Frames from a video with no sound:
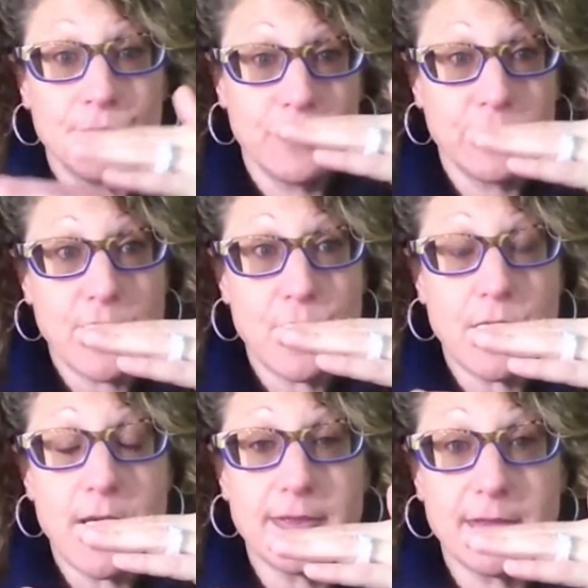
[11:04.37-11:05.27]

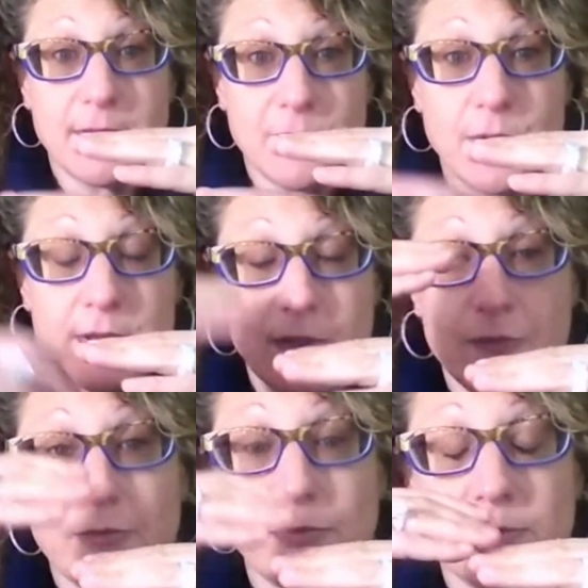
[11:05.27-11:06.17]
So when
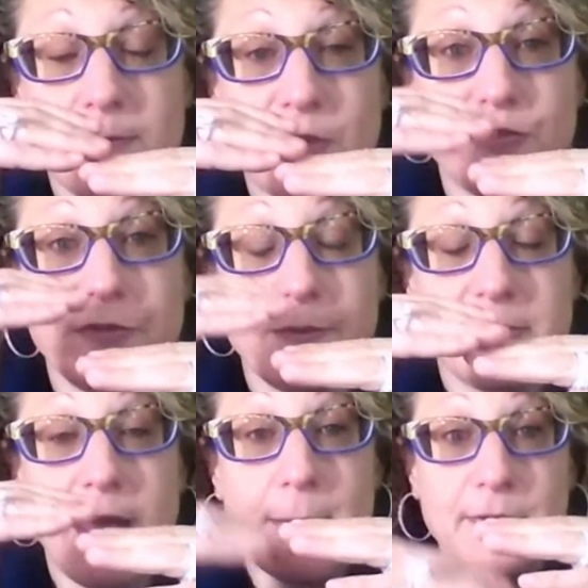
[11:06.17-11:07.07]
you measure
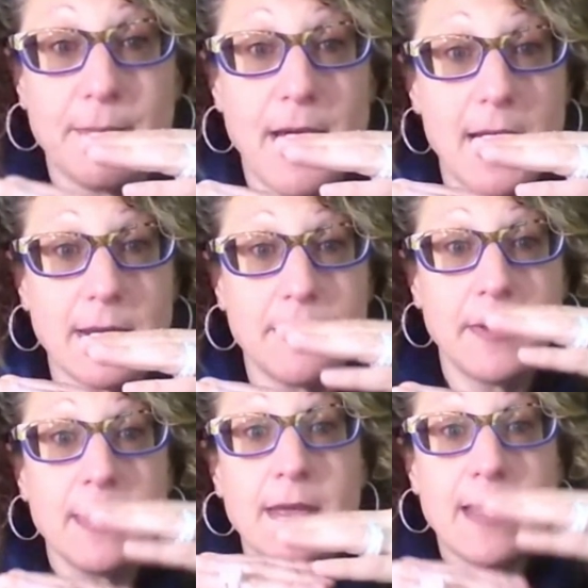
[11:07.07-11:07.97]
from top to
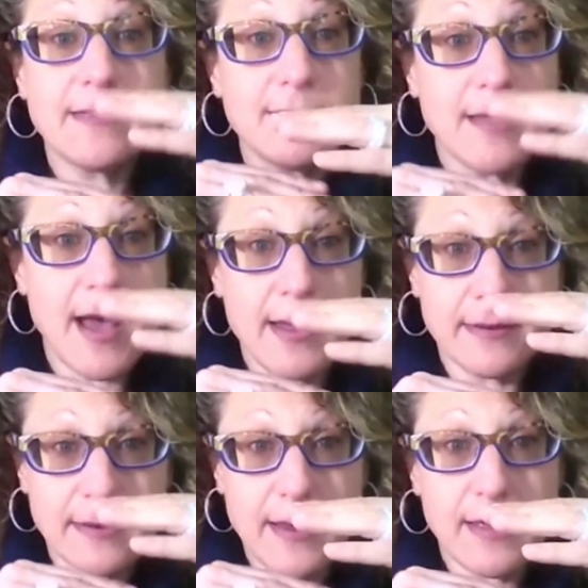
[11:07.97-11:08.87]
bottom, it's
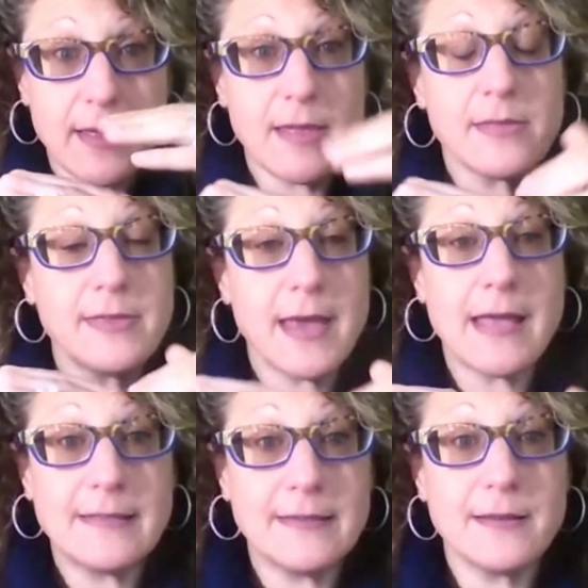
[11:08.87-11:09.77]
not the
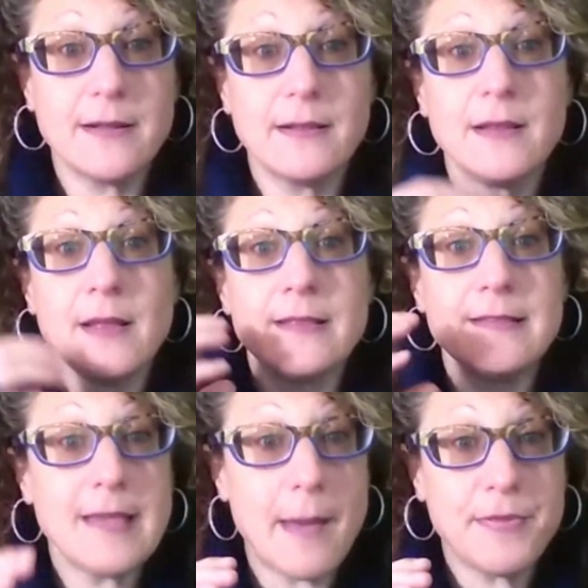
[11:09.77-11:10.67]
ideal
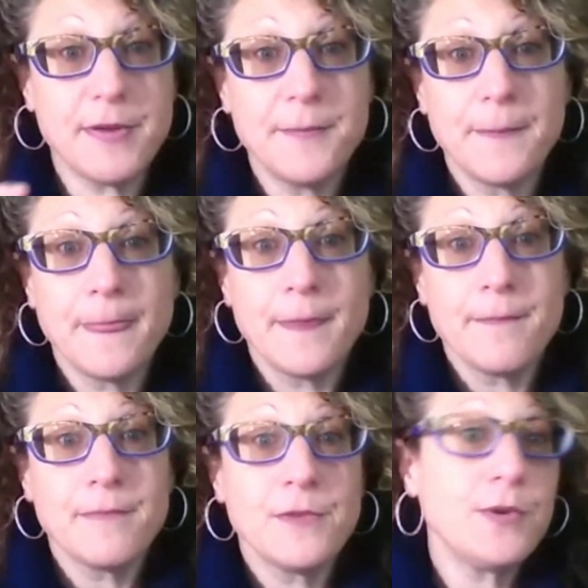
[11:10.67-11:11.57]
depth.
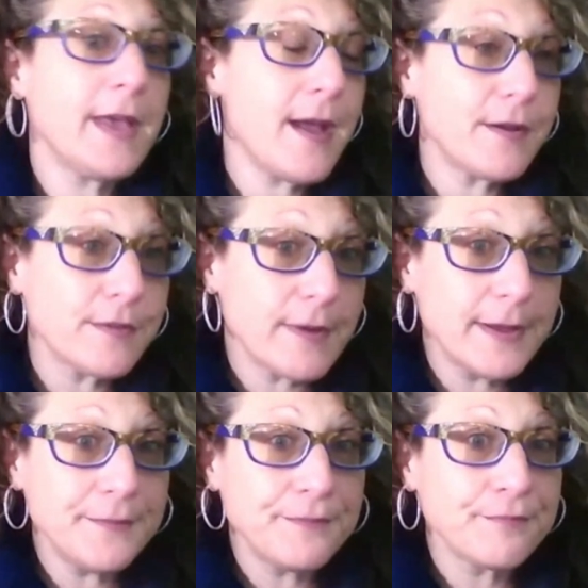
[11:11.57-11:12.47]
Who cares,
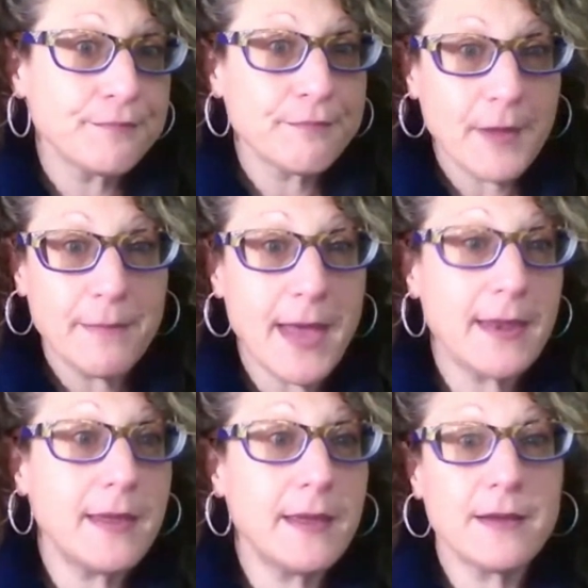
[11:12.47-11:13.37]
right? I'm
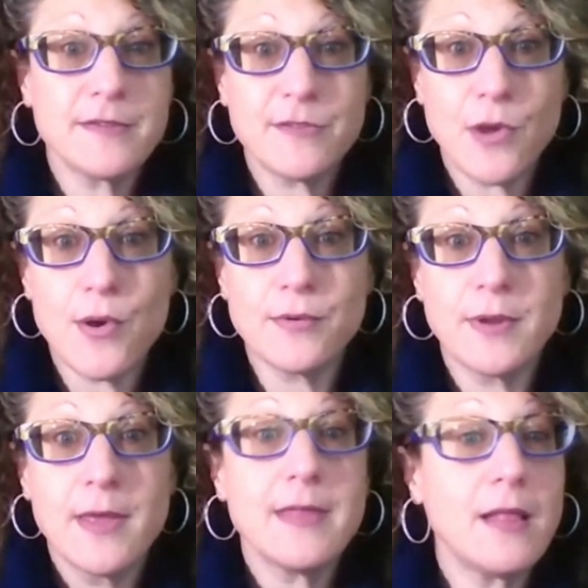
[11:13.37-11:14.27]
getting a
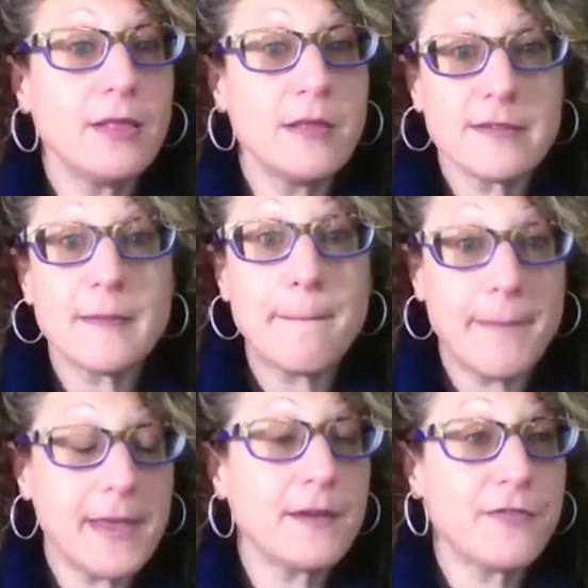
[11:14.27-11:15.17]
stone that looks
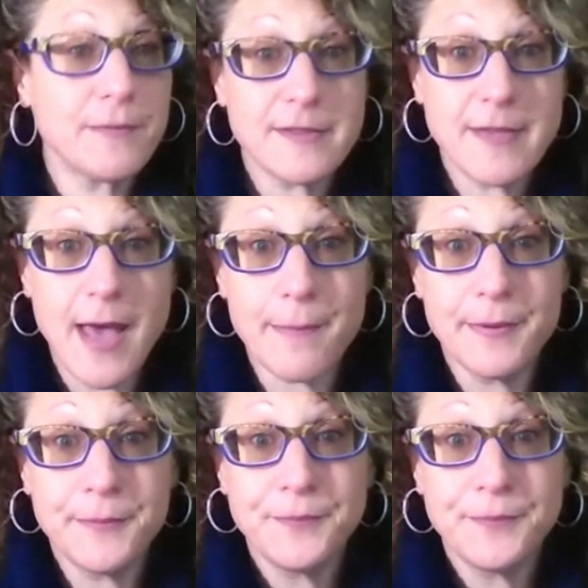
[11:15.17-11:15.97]
big from the top.